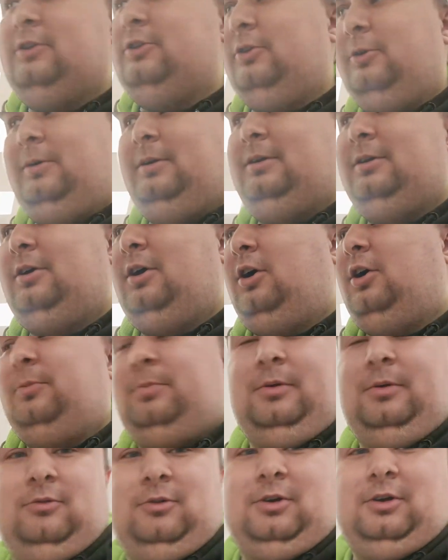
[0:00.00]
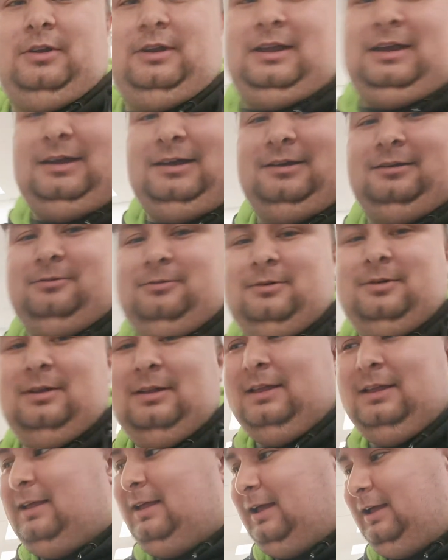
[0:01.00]
So in carpet right now,
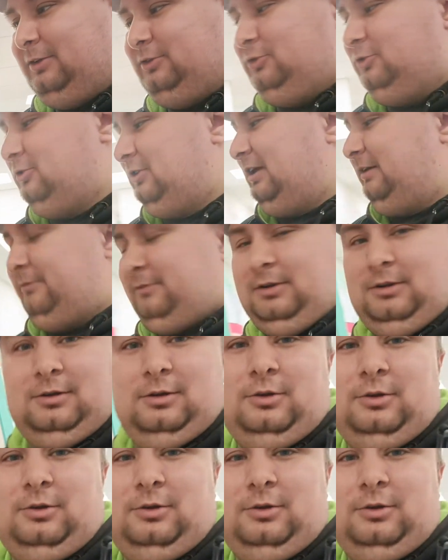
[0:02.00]
and just having a